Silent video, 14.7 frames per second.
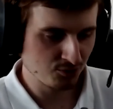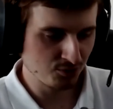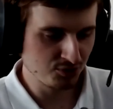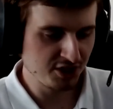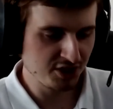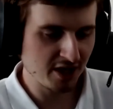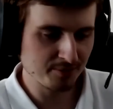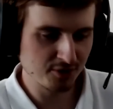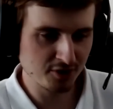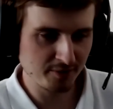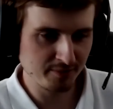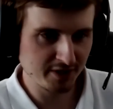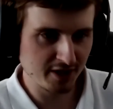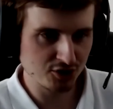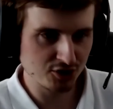jam the
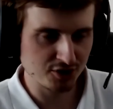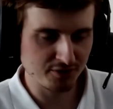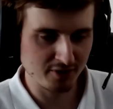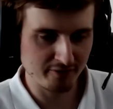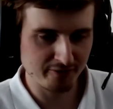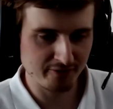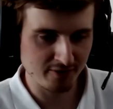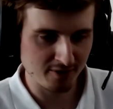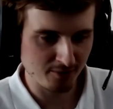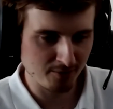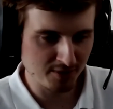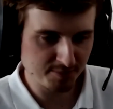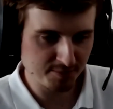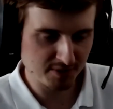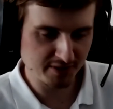communication of
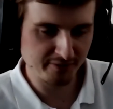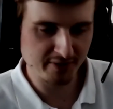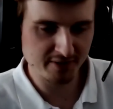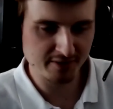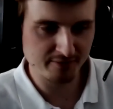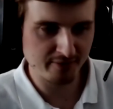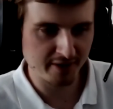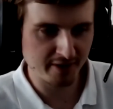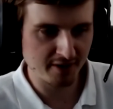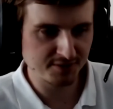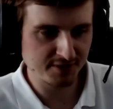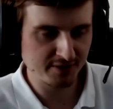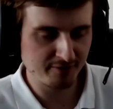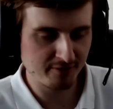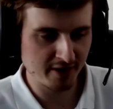one specific
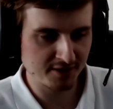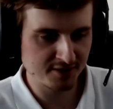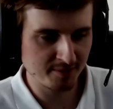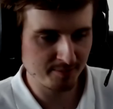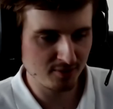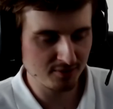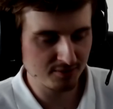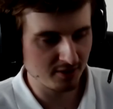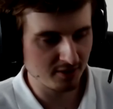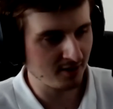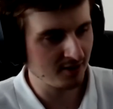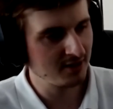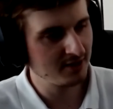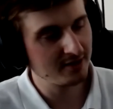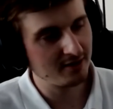frequency, for example.
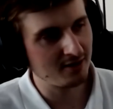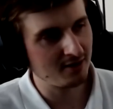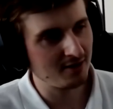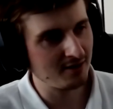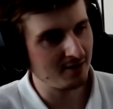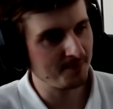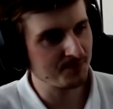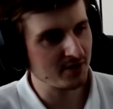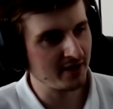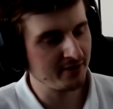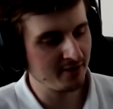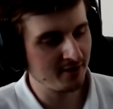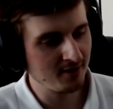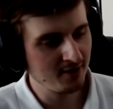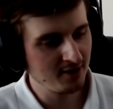Um, and
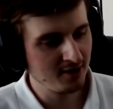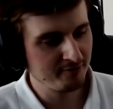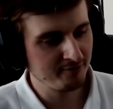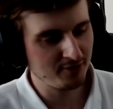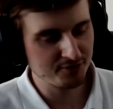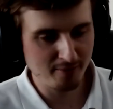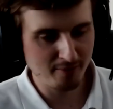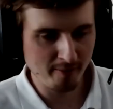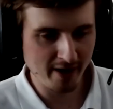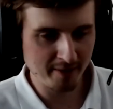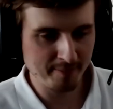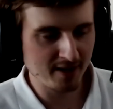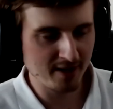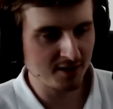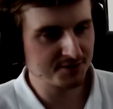for the mobile
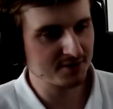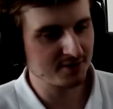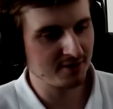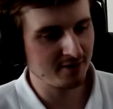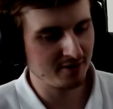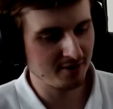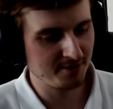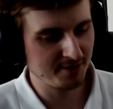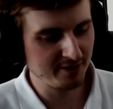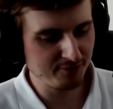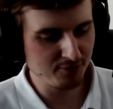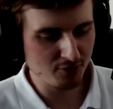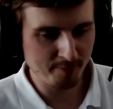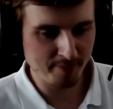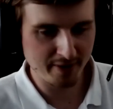parts, if
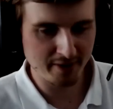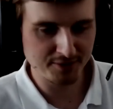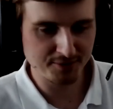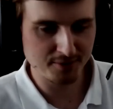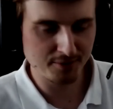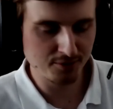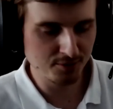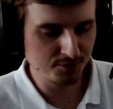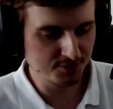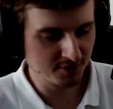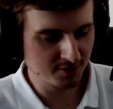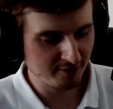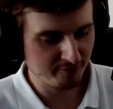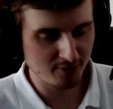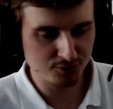your operator use for